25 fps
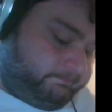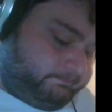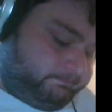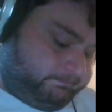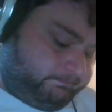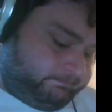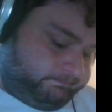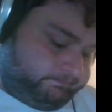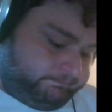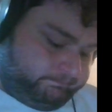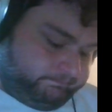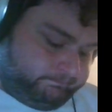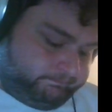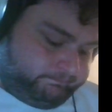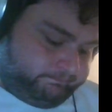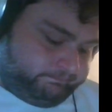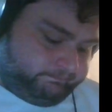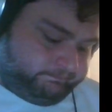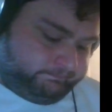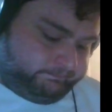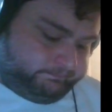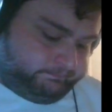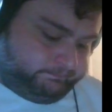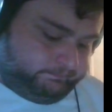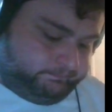
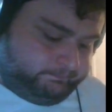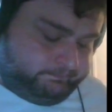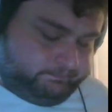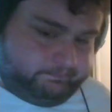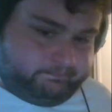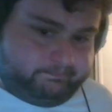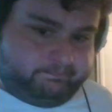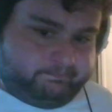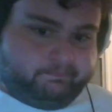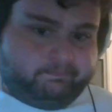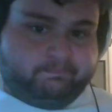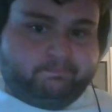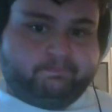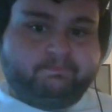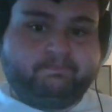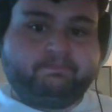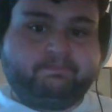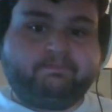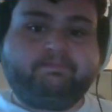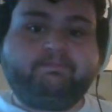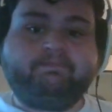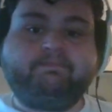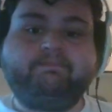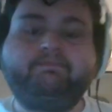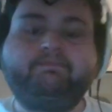This
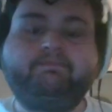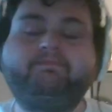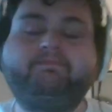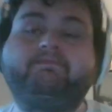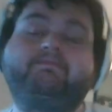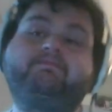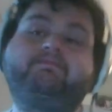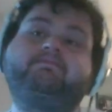is when I